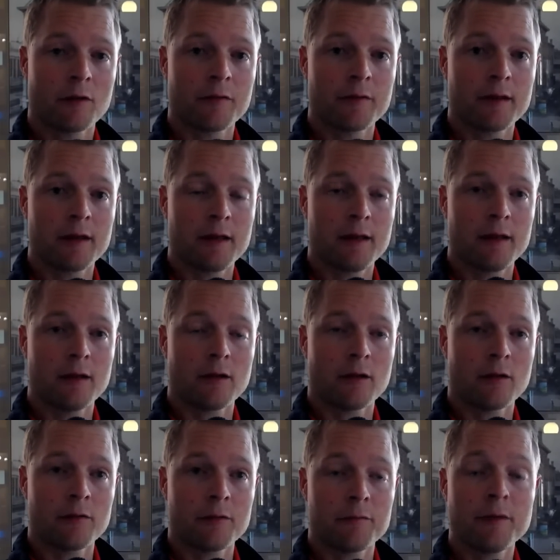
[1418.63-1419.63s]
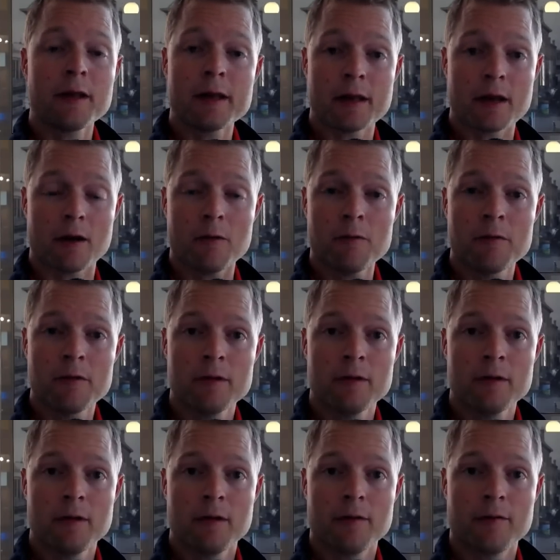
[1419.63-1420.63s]
on the video.
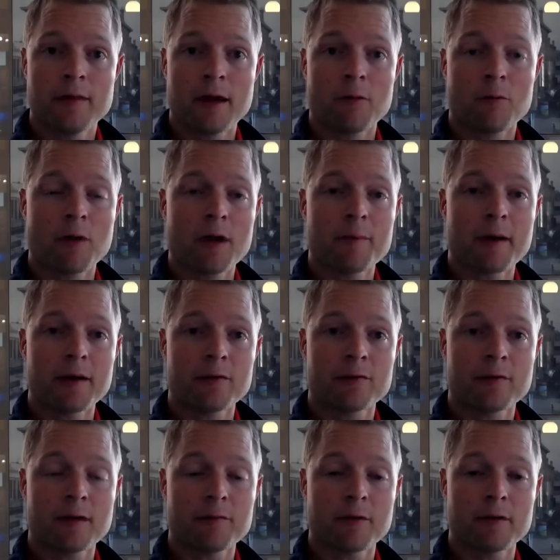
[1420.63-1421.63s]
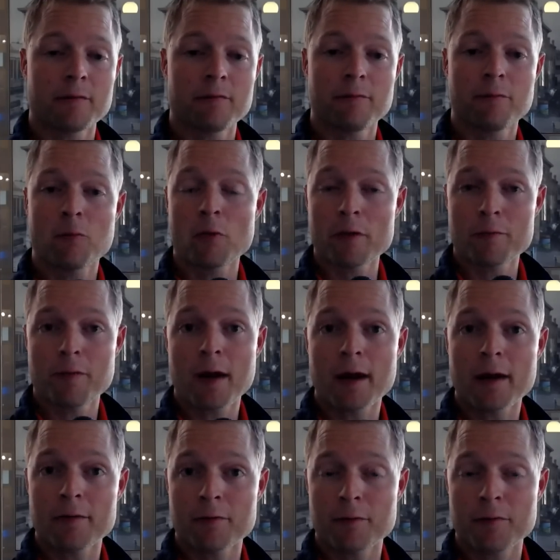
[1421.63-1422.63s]
That way by
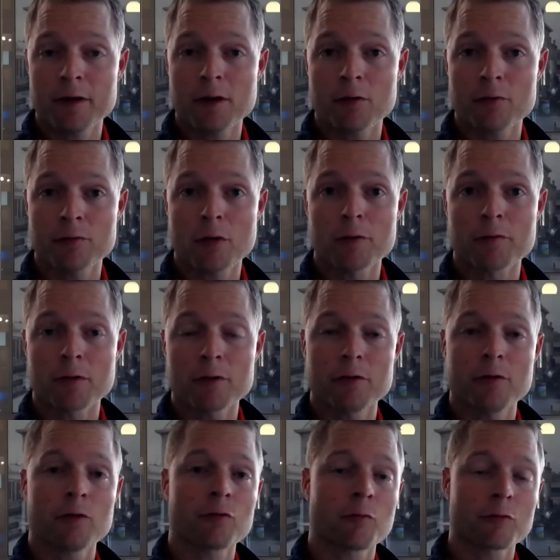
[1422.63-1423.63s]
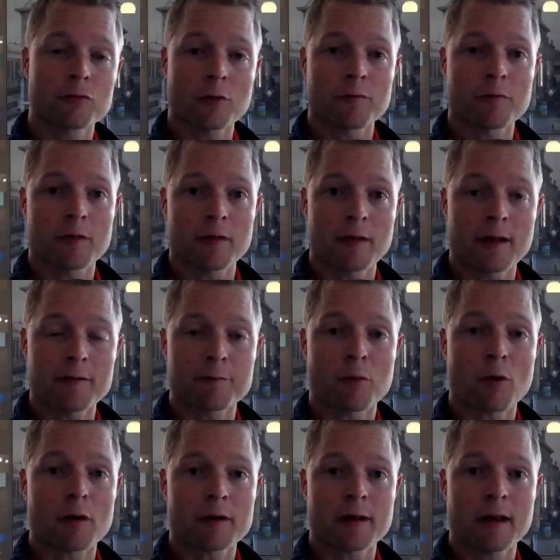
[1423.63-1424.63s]
7:45, the video's over, you switch over to the live
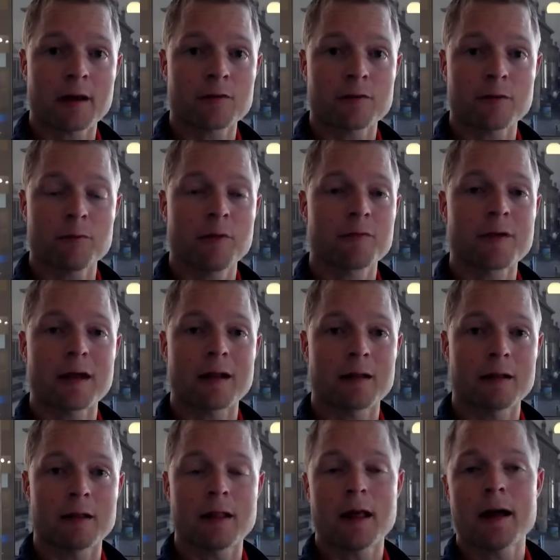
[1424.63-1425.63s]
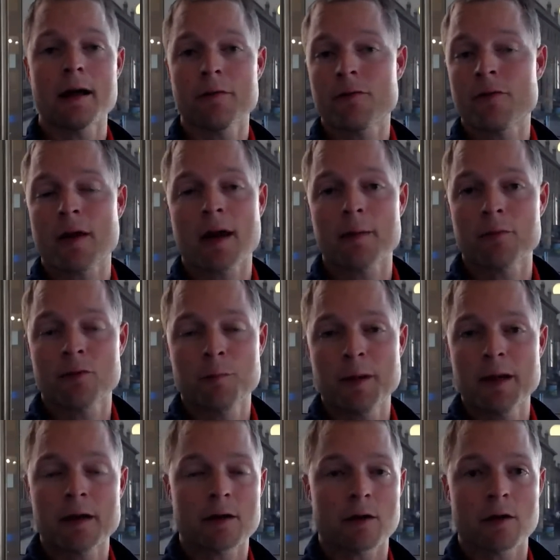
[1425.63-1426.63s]
broadcast, and we've got a live top
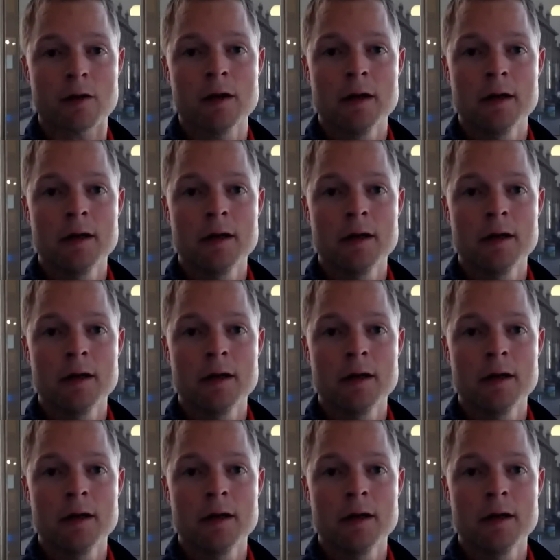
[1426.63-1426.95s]
speaker,